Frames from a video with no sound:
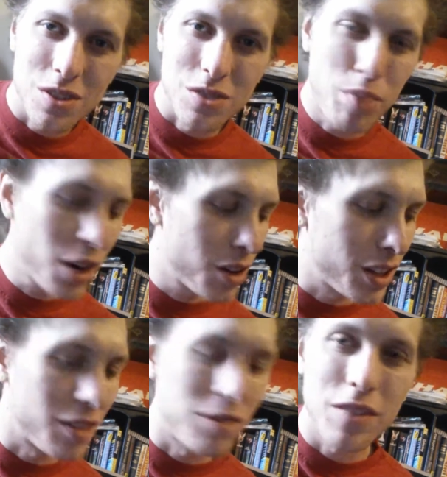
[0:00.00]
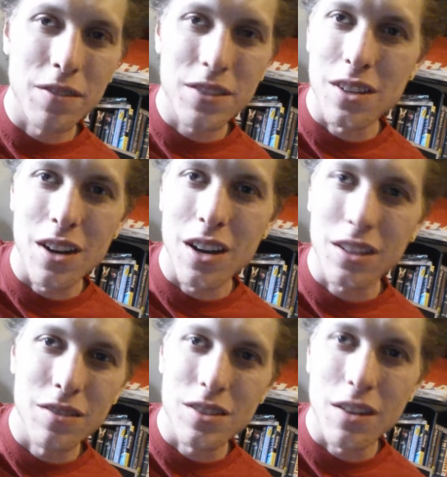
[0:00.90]
There's parallel fifths and
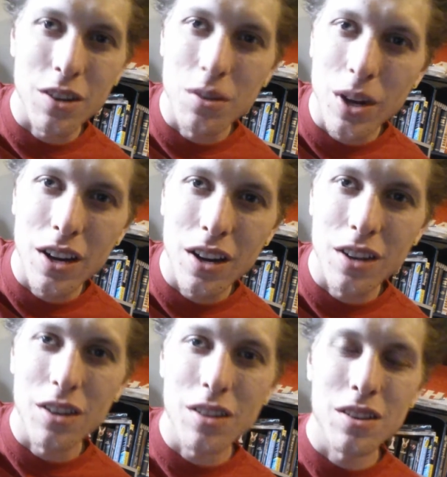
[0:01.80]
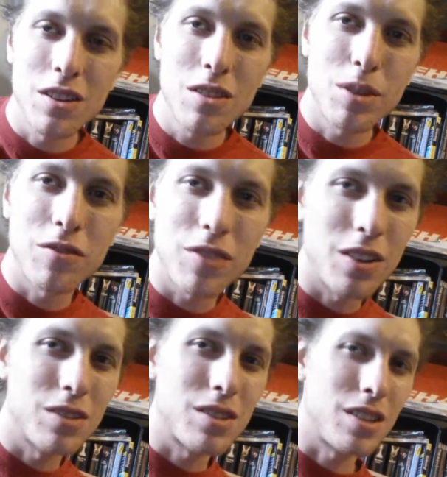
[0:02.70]
octaves everywhere. Nobody
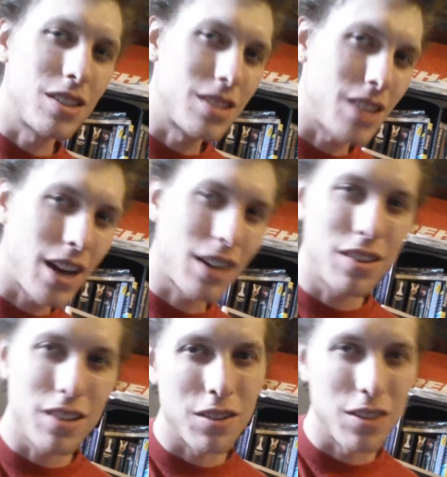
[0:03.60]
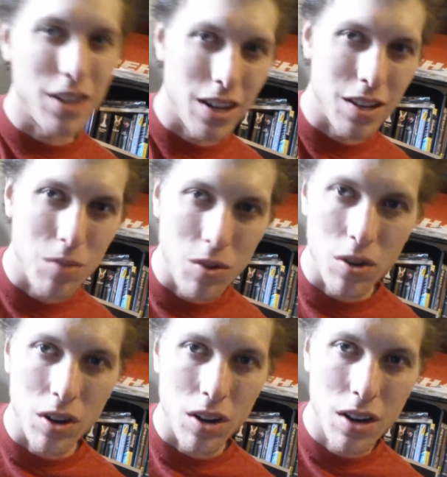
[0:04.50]
follows the exact theory
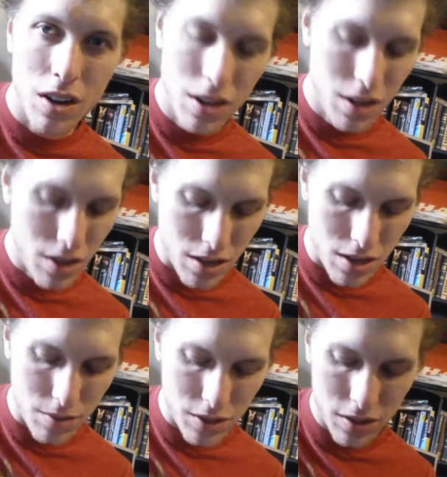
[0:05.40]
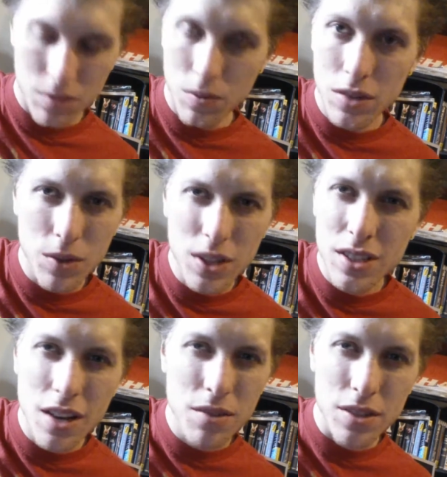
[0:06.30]
anymore. It's just what
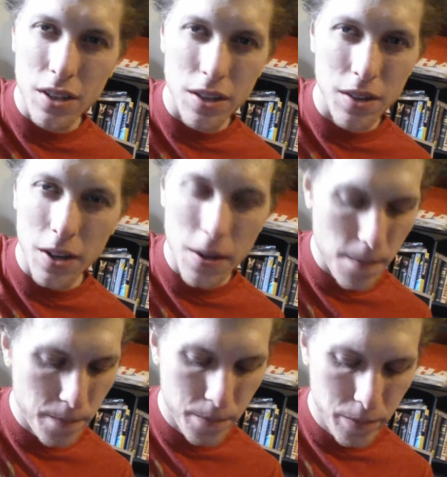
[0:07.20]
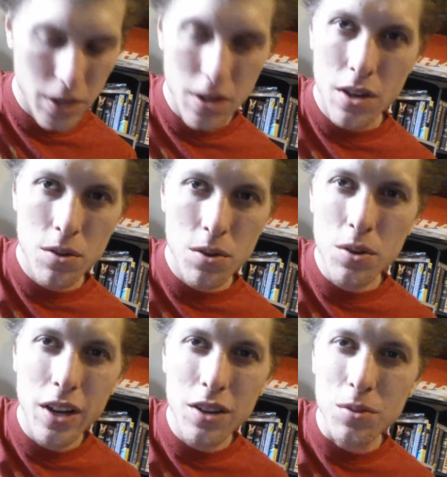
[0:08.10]
sounds good, you know?
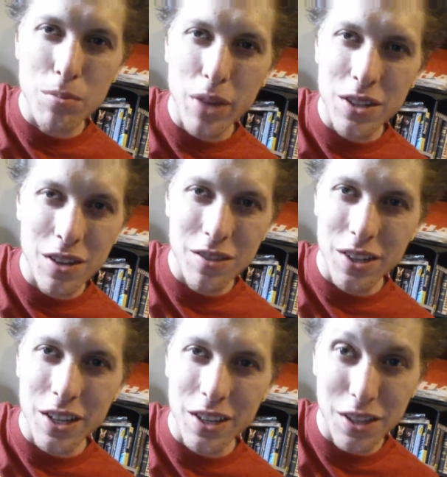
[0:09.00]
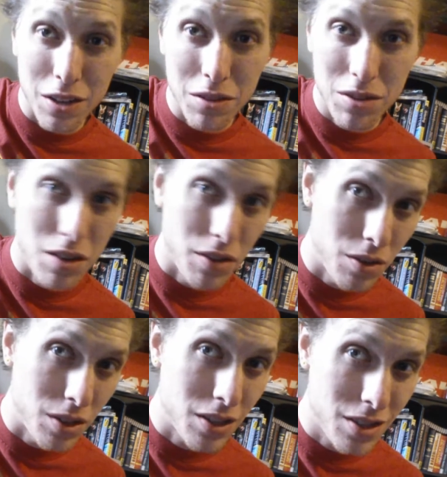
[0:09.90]
Who cares what Beethoven did, you know?
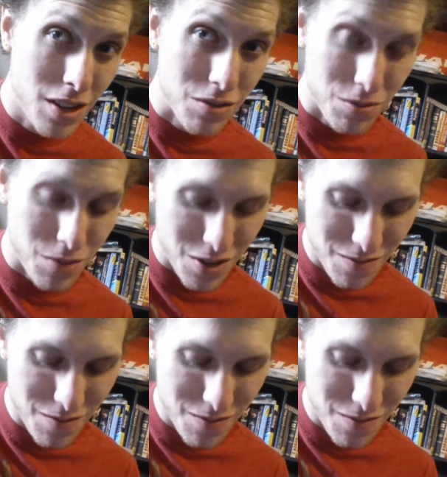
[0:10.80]
Although it does sound sweet.